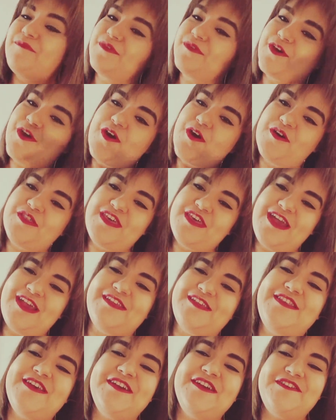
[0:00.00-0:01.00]
Go there,
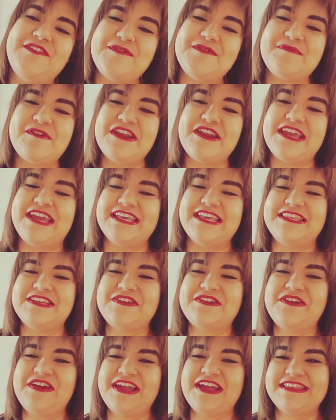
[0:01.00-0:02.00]
search for
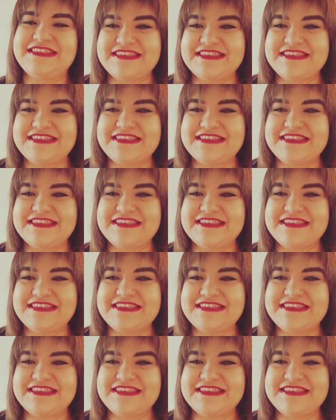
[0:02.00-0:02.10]
Bronicasardoura.